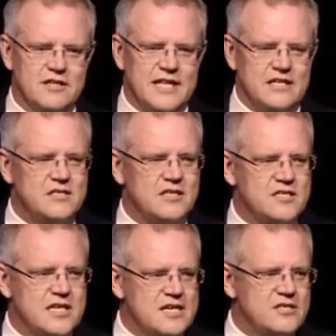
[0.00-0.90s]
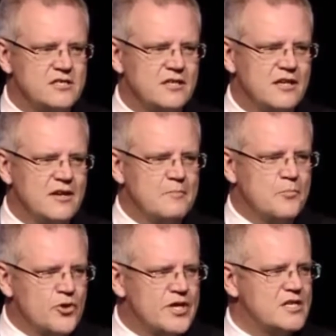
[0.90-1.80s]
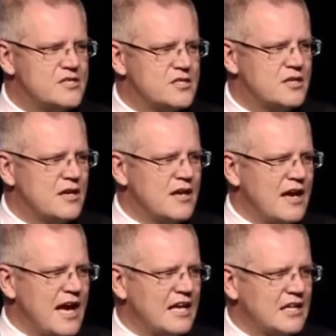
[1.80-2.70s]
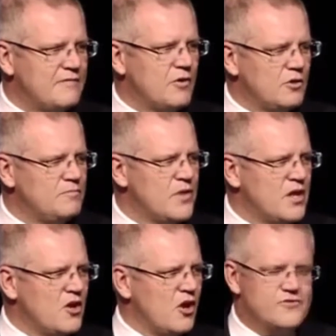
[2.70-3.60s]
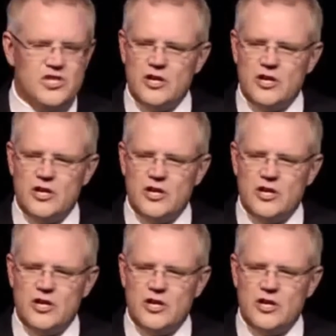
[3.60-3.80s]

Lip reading: That success breeds a level of